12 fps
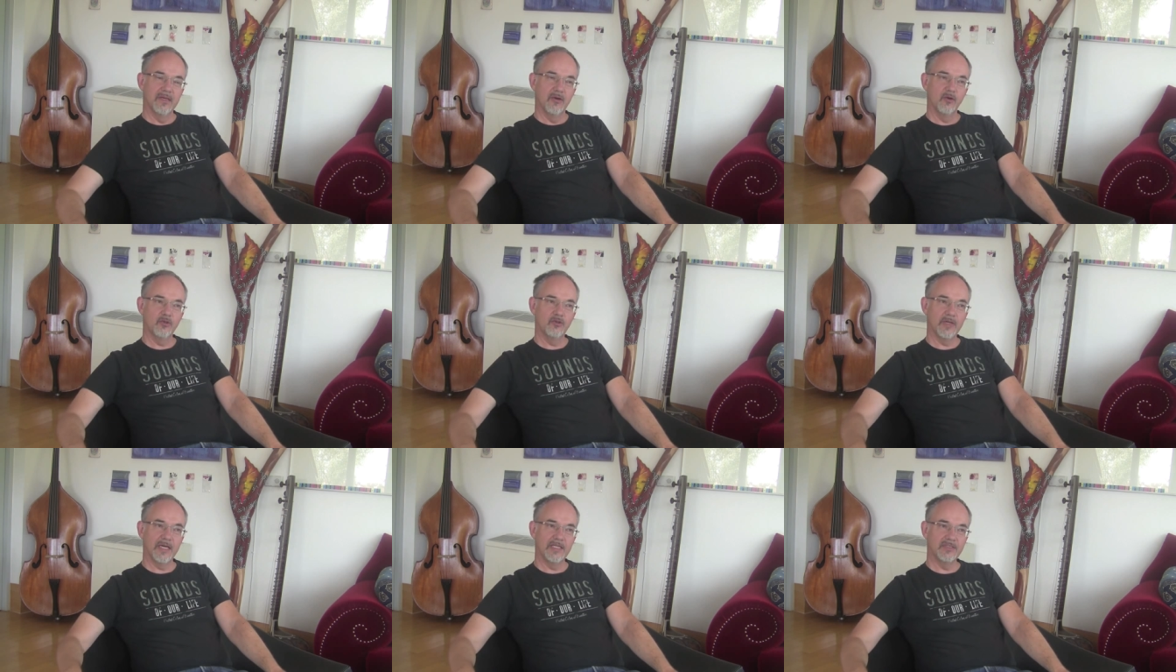who
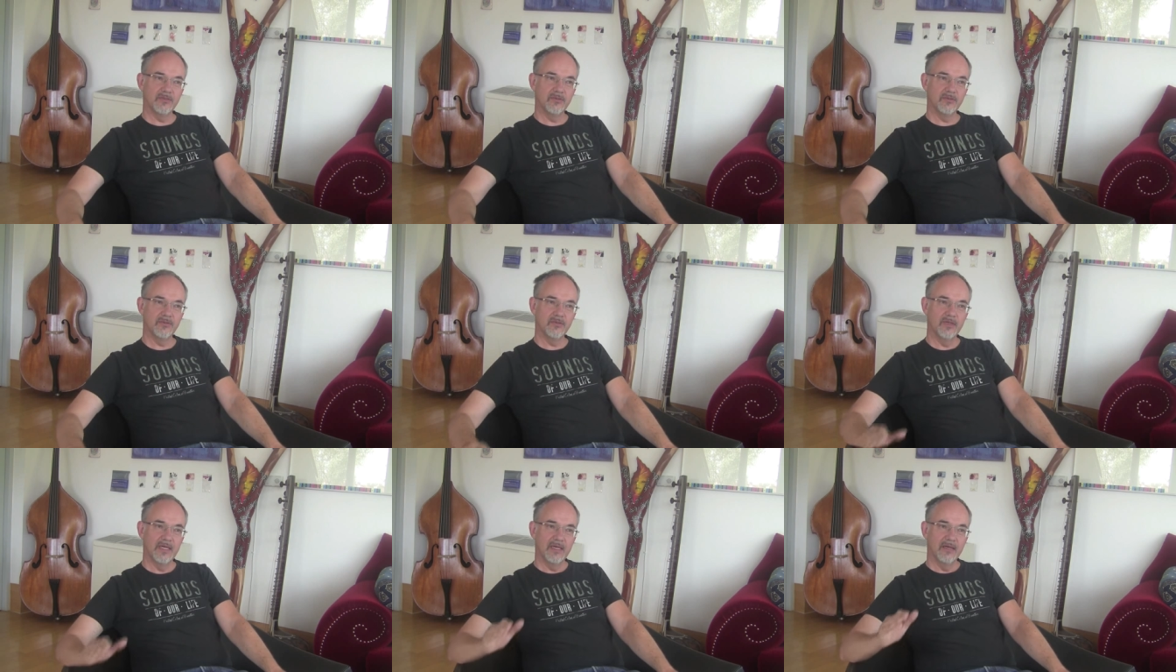tries to
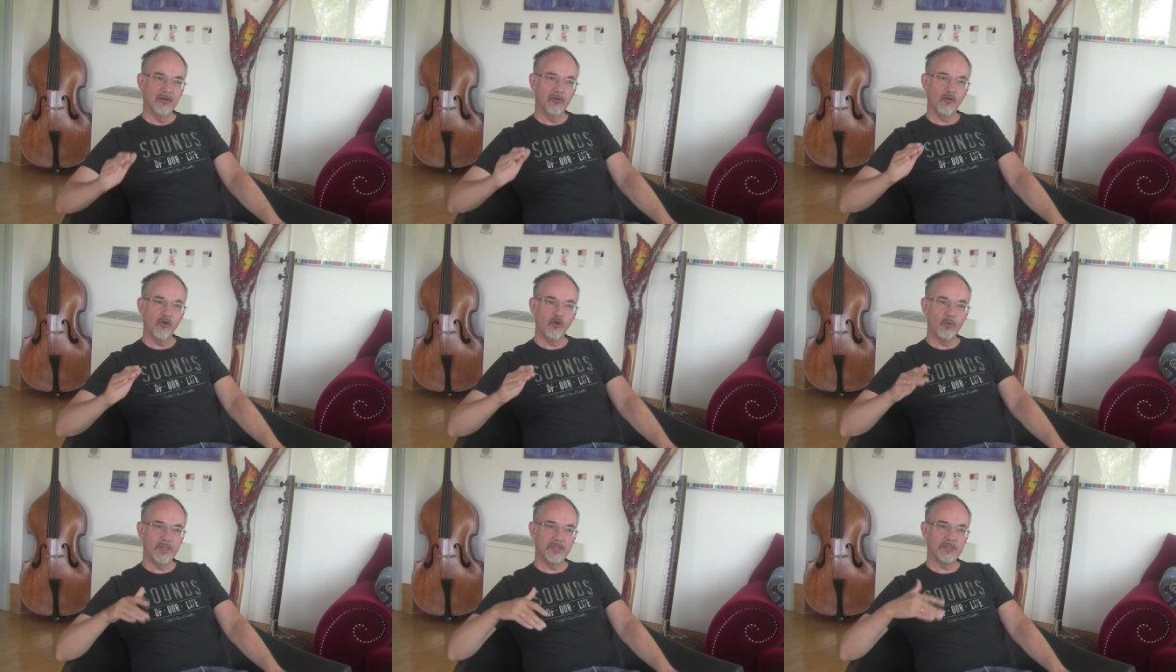
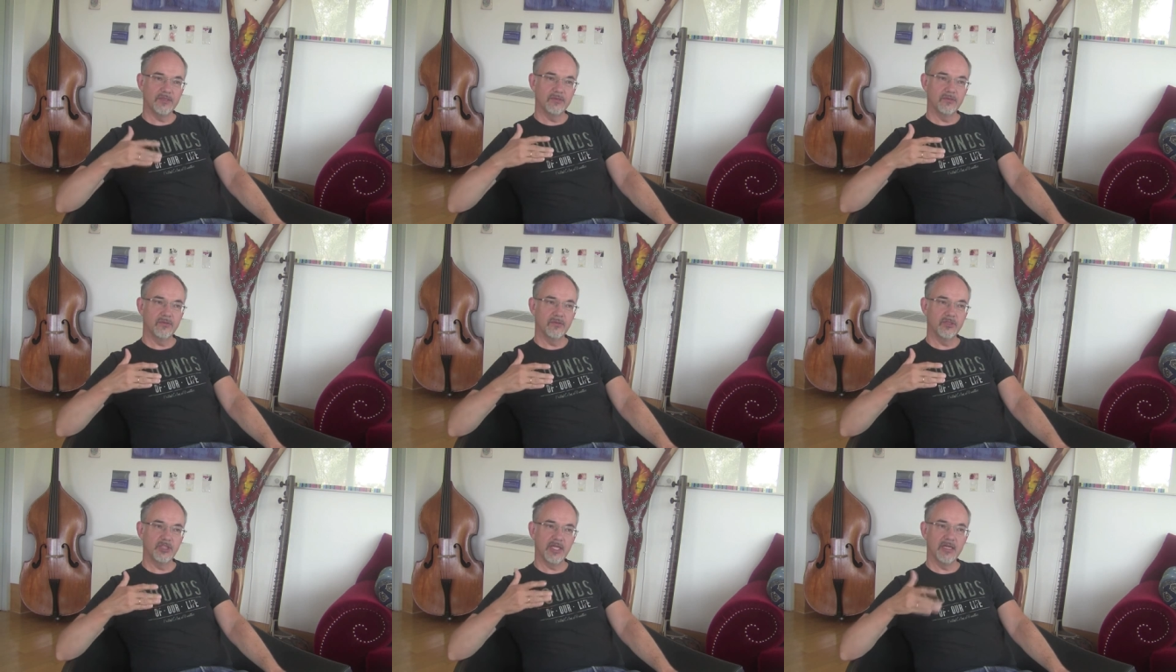always to
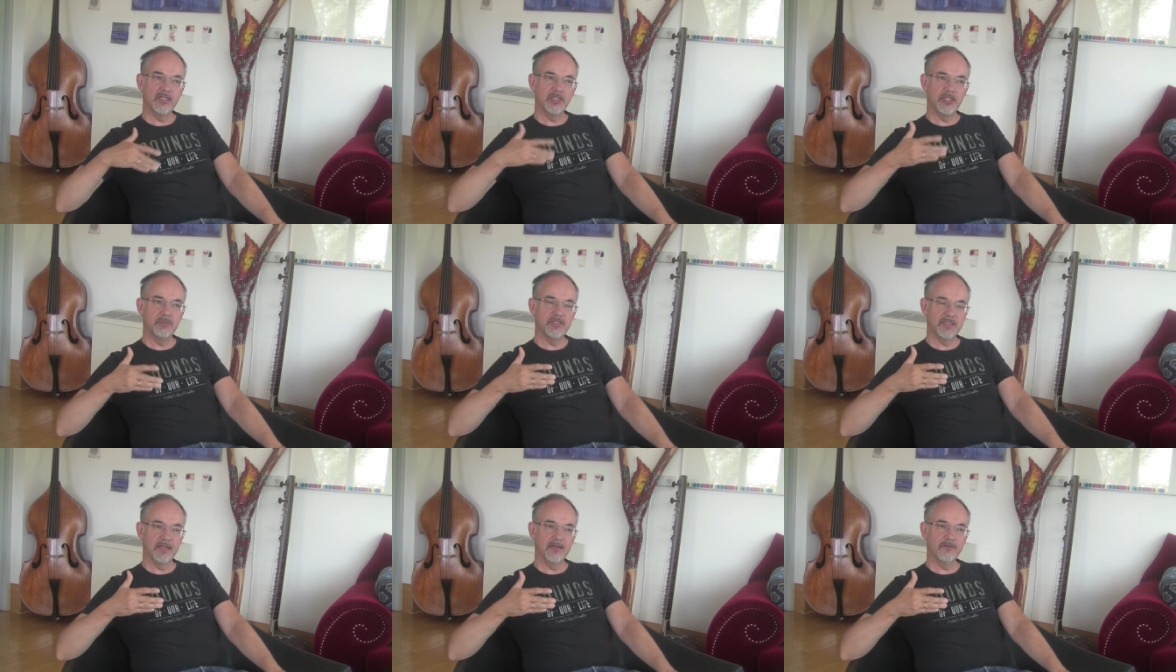challenge
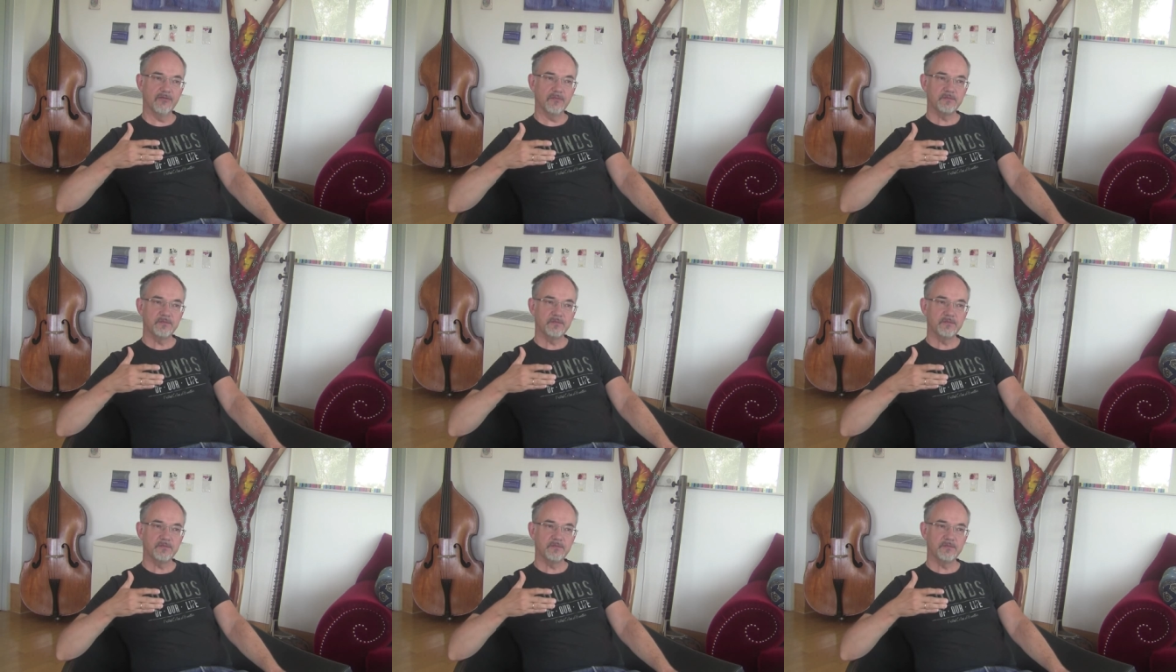himself